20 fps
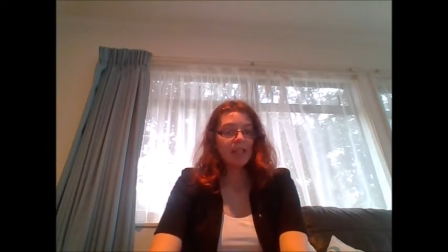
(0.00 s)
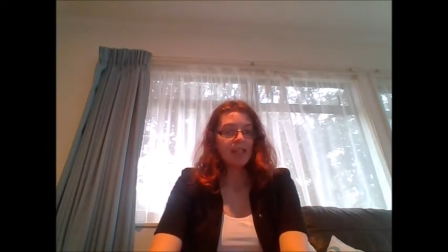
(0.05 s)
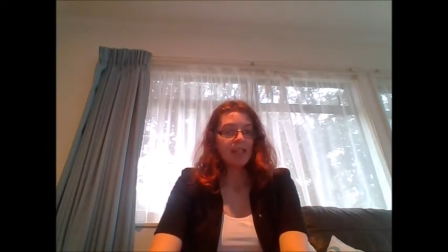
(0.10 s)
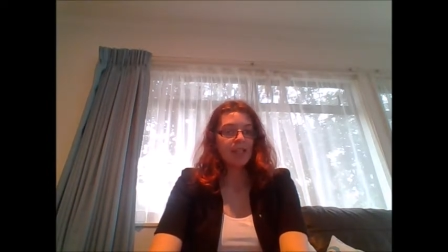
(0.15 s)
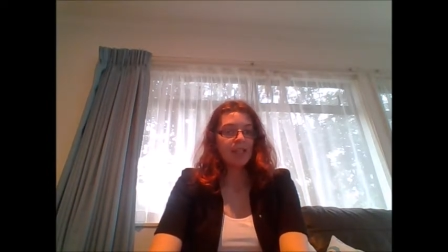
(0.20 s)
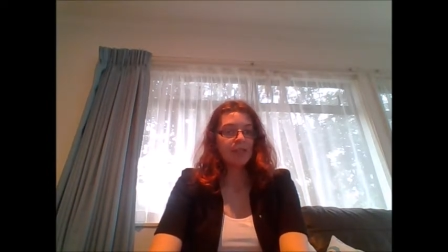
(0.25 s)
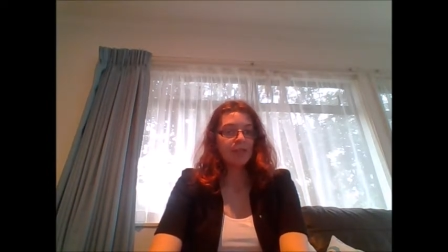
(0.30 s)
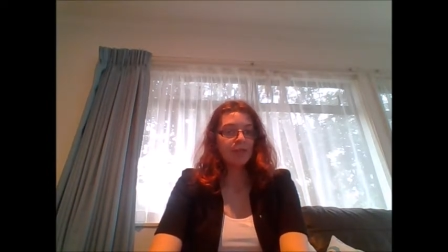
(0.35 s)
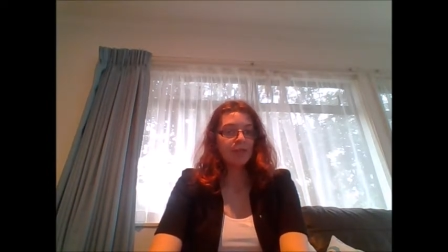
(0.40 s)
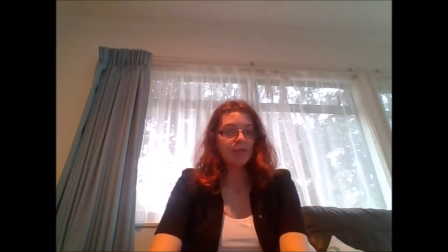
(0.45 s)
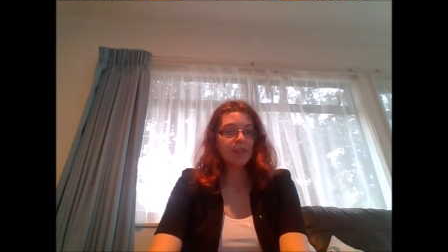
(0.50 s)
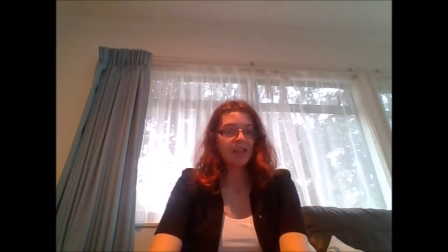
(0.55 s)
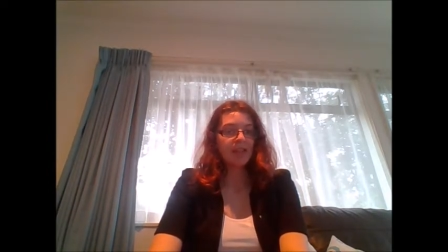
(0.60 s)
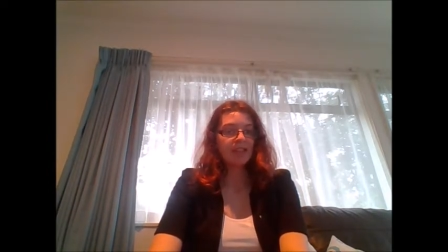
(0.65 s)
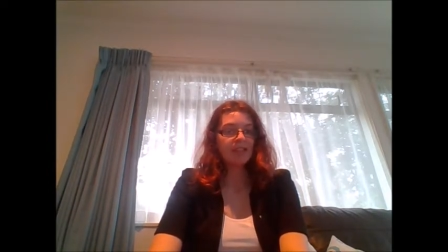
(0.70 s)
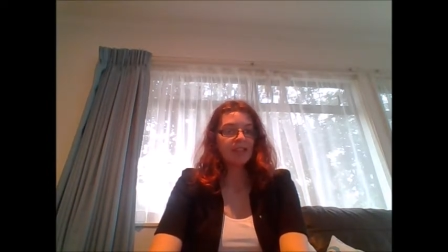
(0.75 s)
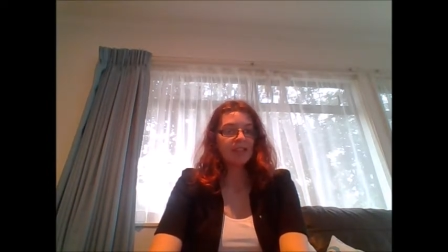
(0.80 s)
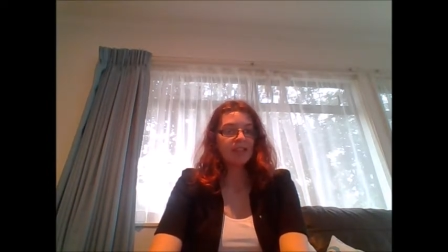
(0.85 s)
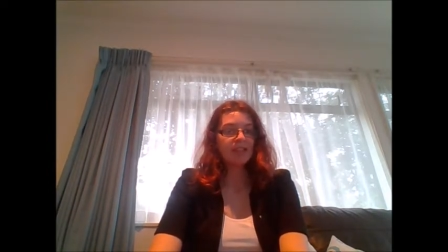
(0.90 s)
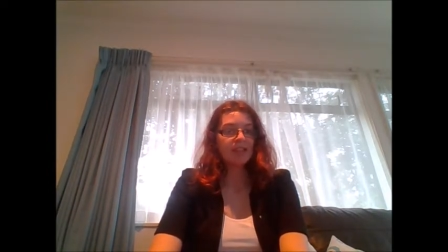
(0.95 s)
In
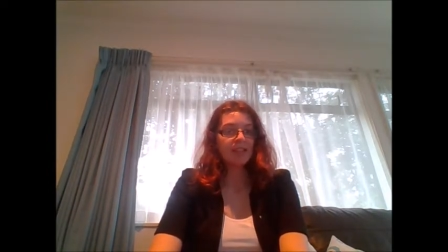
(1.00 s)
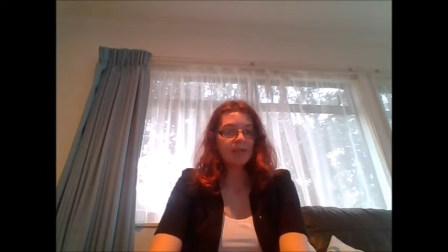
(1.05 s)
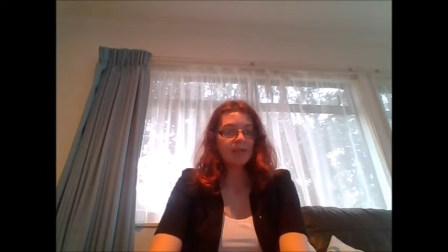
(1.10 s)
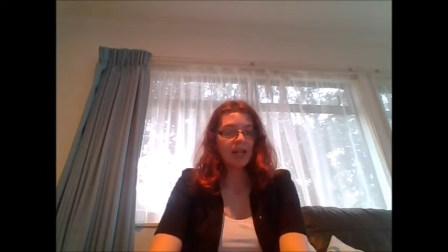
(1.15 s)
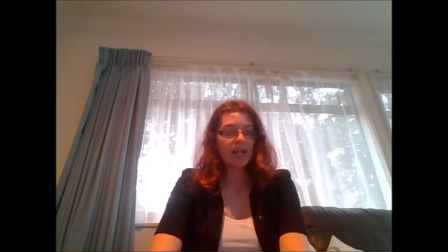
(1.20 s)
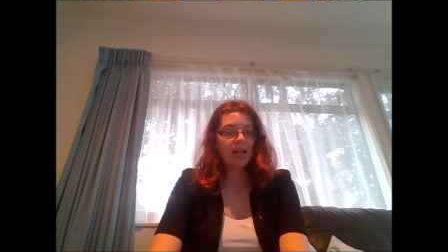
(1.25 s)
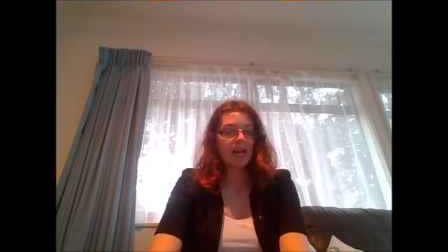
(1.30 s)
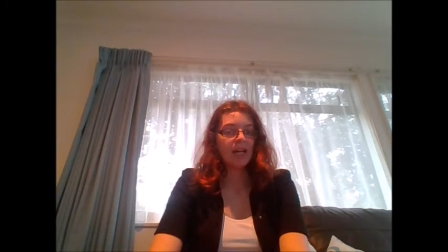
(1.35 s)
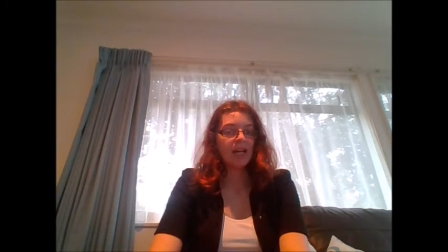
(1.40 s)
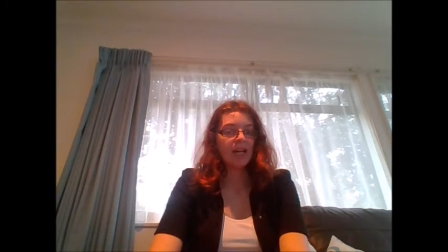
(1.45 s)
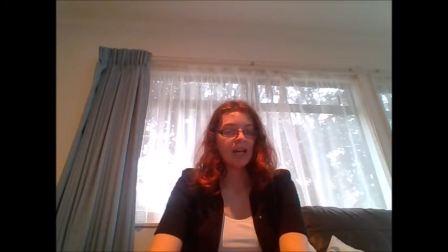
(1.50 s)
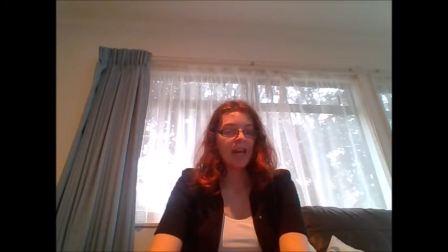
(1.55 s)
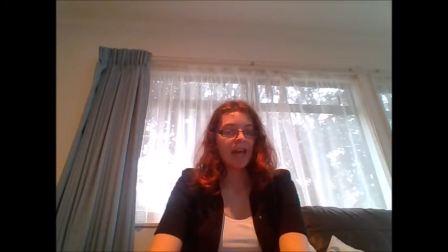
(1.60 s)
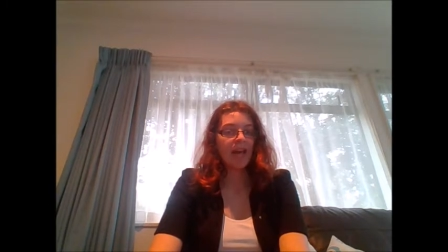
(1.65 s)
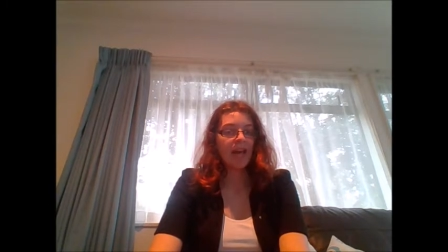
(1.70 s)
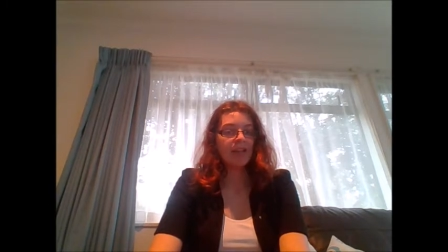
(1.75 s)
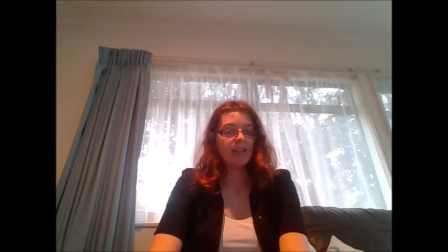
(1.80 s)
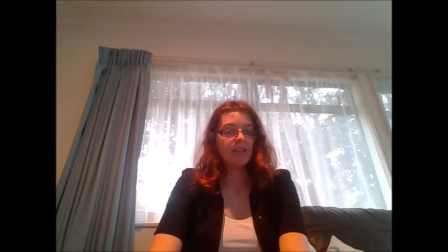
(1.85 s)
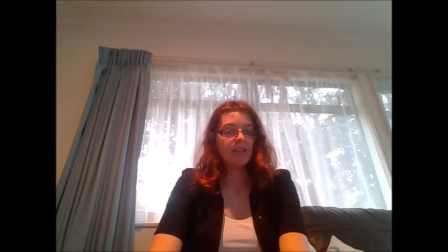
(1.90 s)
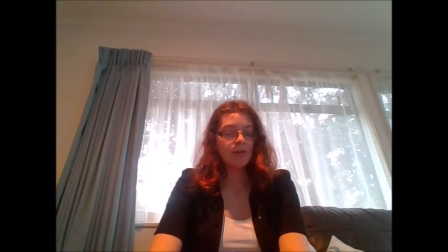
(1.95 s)
2011, I
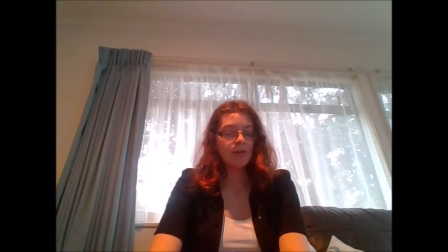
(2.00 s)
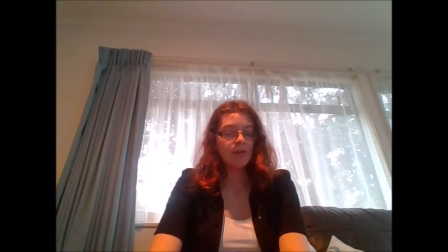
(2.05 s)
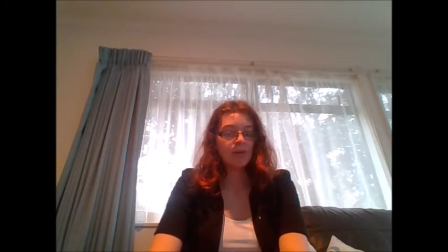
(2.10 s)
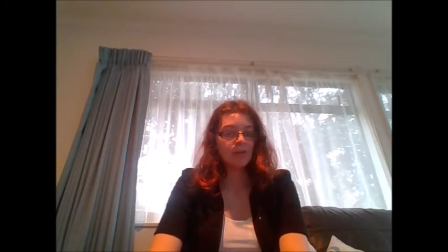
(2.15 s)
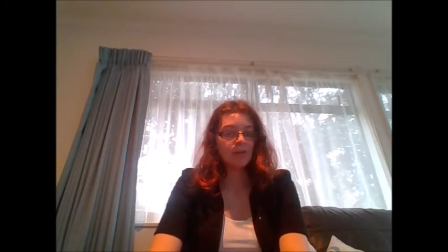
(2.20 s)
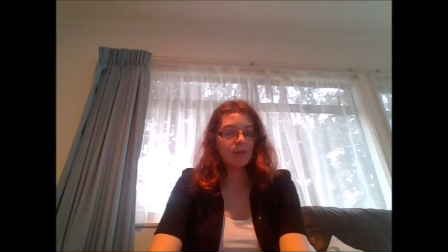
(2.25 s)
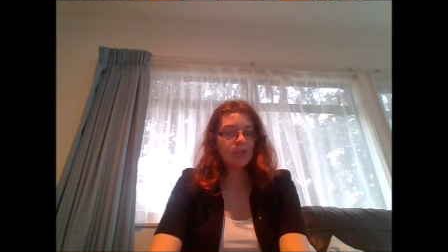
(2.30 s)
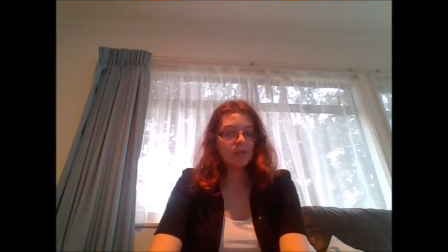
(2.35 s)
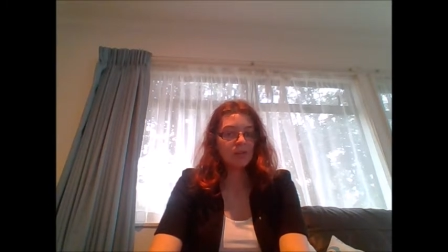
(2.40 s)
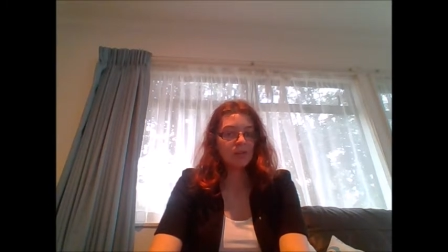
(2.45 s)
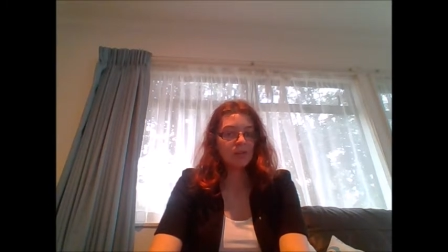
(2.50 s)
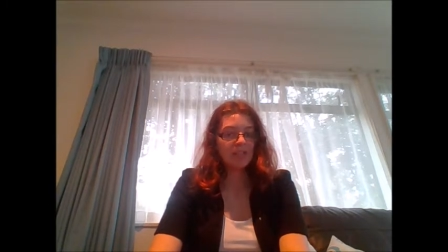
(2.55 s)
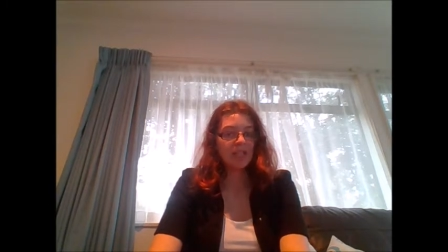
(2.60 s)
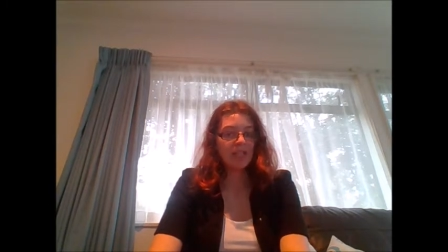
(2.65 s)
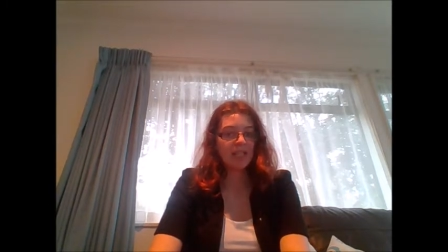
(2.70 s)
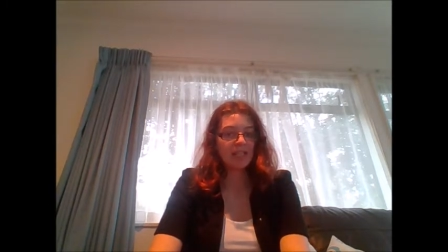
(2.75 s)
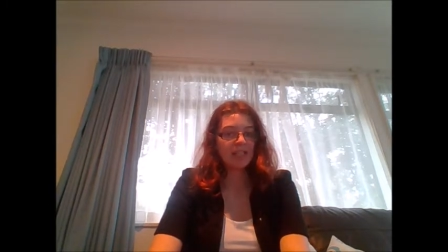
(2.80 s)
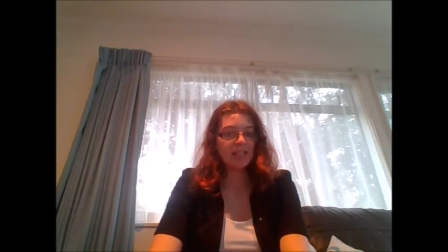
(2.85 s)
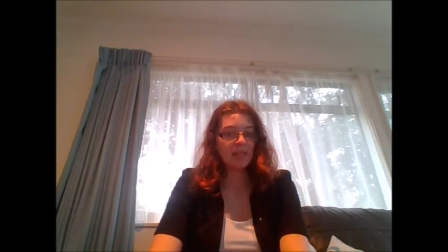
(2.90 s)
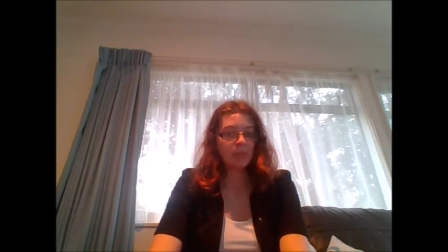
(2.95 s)
had 2
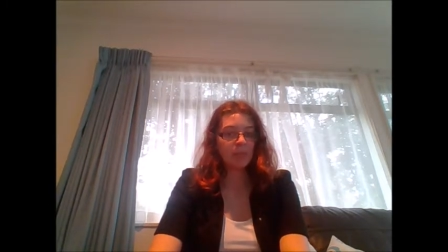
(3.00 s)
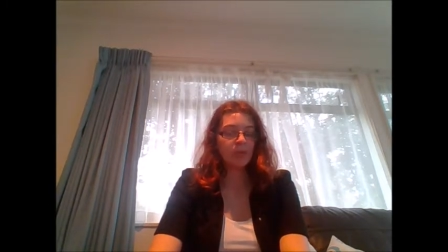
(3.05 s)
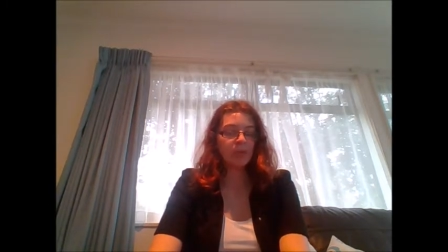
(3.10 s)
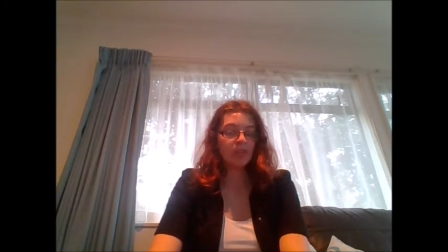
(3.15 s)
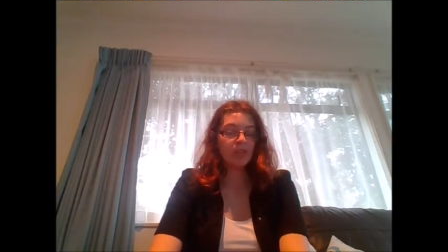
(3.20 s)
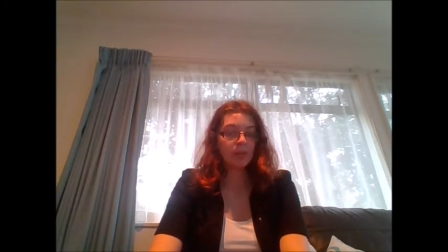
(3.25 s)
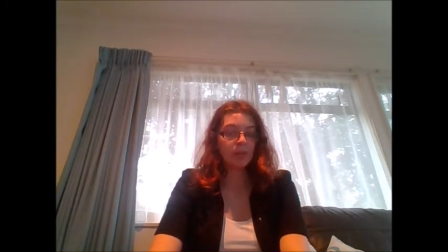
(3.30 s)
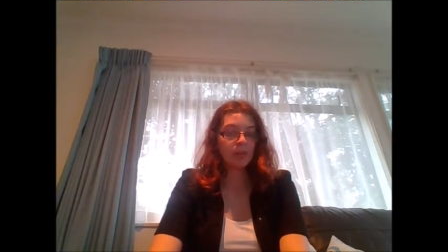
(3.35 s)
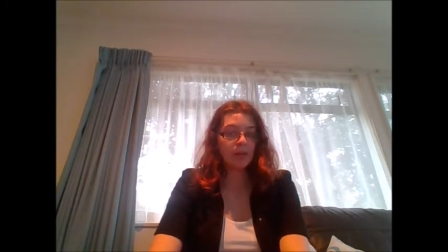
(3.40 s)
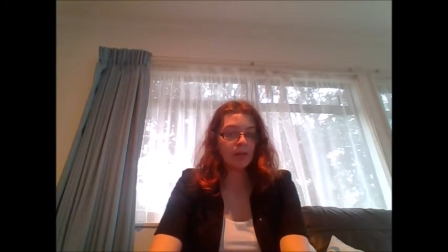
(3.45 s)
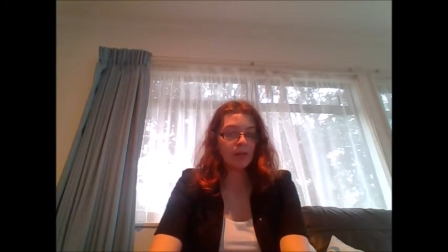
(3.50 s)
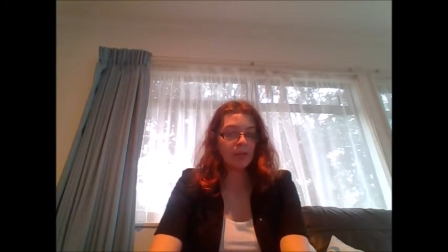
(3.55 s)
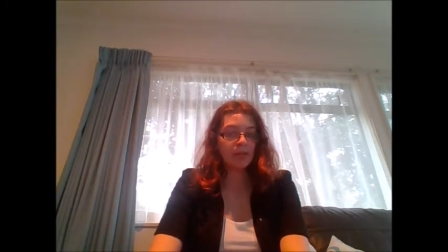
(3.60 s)
suicide attempts alone.